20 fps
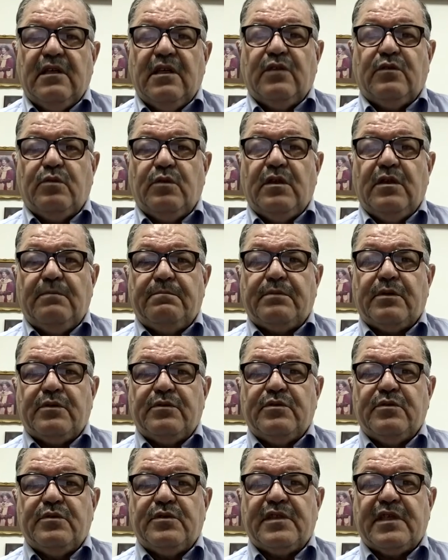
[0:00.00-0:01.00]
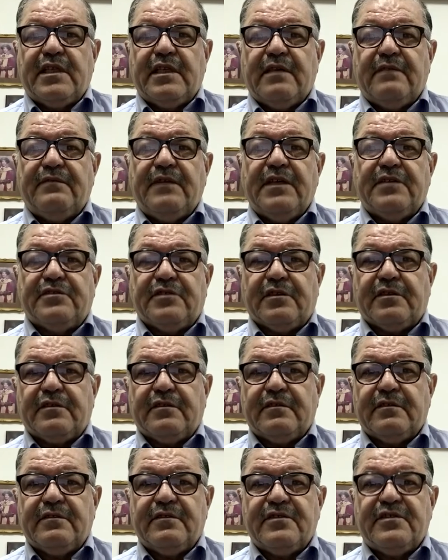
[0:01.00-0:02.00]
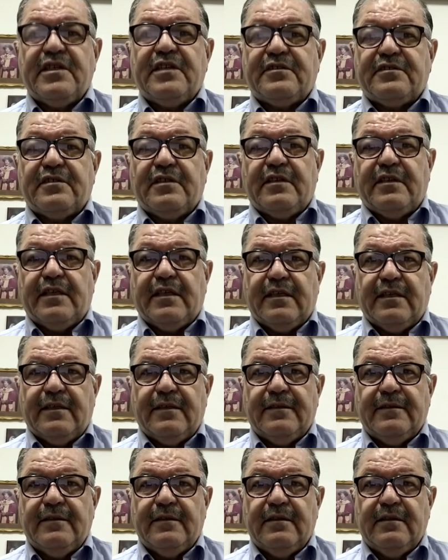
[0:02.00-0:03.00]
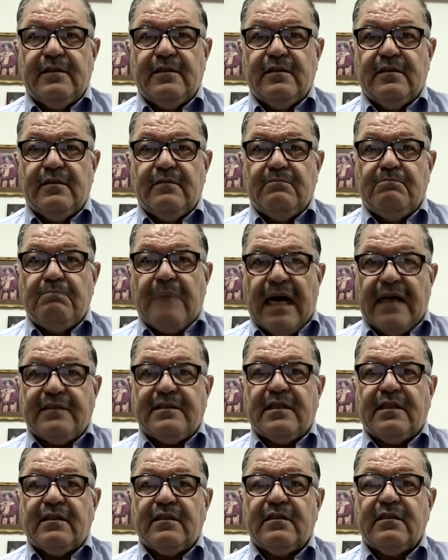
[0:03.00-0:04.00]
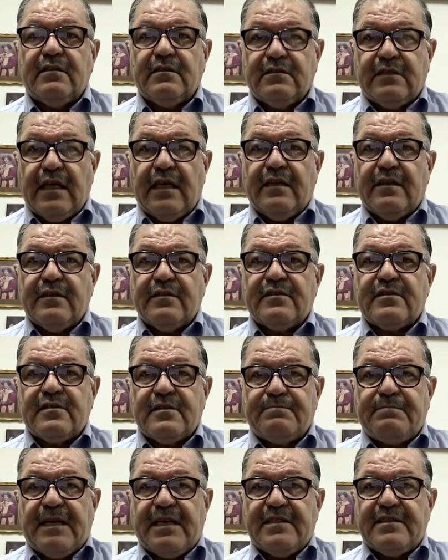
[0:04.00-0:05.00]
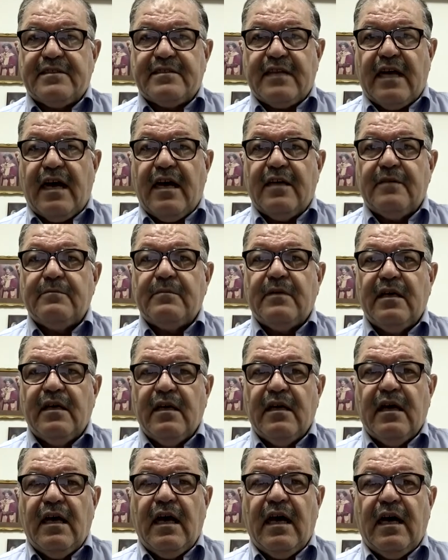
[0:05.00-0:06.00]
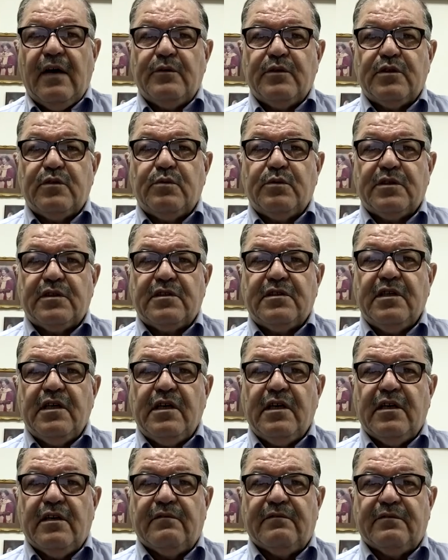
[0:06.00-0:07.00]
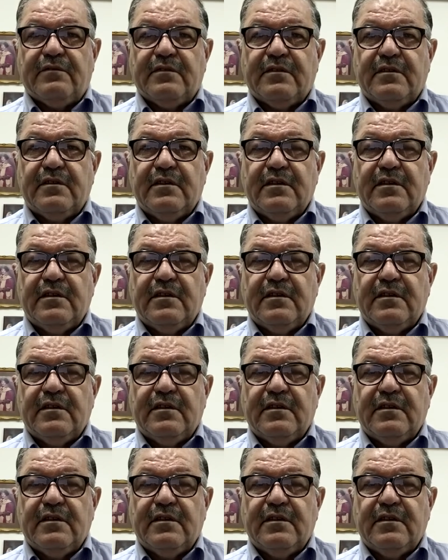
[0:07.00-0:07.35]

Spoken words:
it will produce a curvature, certainly. Matter tells space-time how it would curve.